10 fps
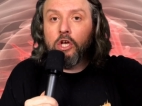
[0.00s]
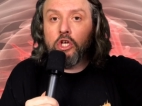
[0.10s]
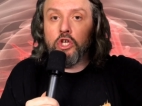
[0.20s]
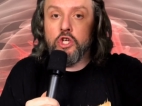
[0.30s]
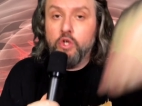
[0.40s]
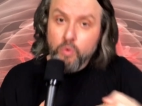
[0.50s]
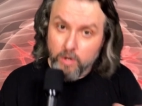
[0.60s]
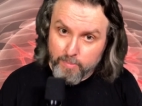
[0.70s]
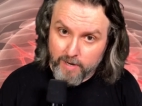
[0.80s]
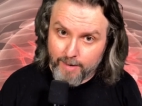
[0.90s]
you
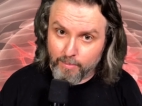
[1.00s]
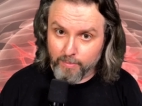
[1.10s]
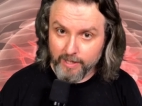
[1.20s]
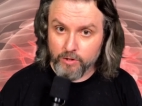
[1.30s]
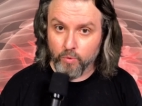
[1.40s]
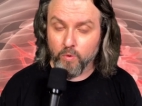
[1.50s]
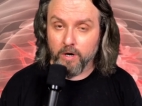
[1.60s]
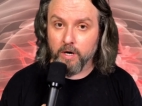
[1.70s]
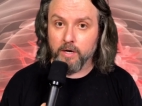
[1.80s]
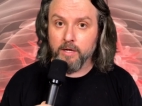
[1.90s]
are probably the
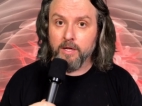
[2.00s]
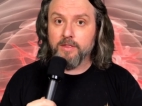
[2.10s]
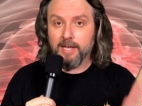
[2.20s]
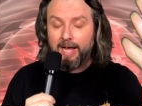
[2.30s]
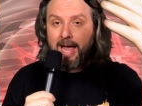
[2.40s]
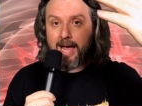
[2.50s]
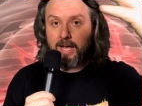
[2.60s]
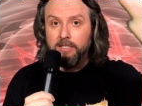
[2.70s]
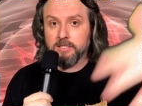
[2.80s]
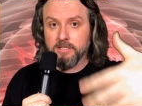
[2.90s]
one that
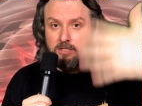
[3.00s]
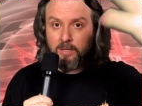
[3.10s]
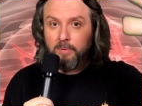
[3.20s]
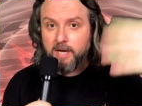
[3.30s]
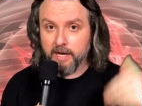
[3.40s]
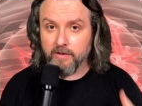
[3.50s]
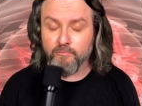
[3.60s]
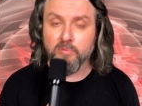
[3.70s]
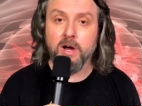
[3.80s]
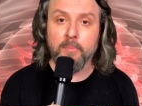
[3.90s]
has some kind
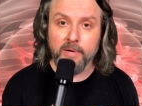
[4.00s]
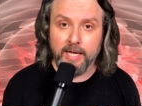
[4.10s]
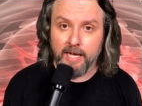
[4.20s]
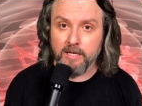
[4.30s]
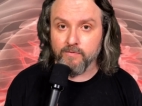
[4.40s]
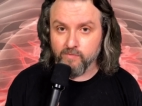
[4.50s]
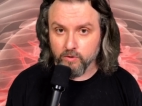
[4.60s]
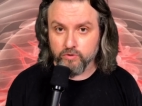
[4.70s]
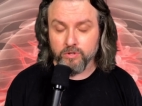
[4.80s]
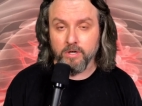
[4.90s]
of propaganda
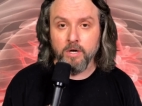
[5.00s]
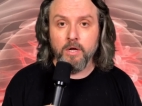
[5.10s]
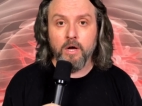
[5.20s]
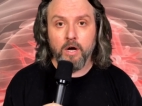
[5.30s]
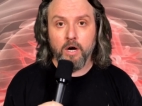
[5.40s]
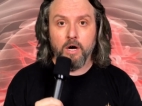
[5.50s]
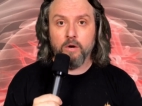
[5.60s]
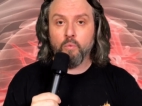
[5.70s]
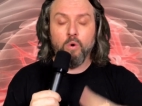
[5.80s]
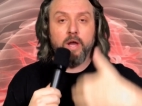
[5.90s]
filter
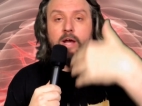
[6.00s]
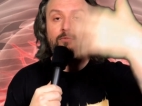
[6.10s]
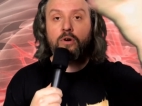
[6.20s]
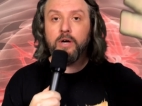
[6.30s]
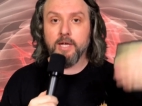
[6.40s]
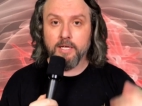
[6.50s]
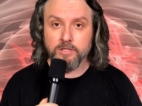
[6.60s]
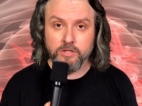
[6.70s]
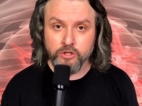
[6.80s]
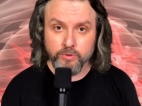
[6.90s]
on whatever it
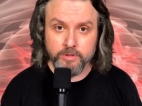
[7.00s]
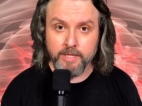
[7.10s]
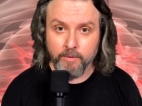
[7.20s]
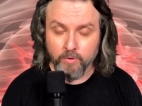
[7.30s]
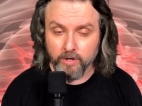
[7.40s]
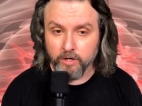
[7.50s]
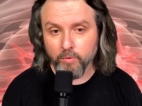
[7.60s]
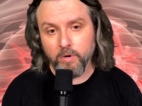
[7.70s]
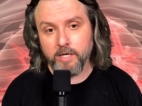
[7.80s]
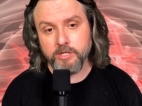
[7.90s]
is news network
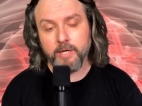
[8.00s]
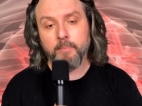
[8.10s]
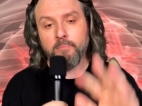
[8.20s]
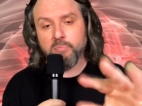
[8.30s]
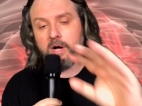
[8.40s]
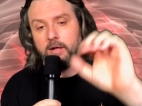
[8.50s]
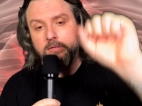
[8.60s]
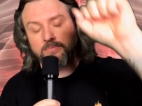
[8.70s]
you're watching. But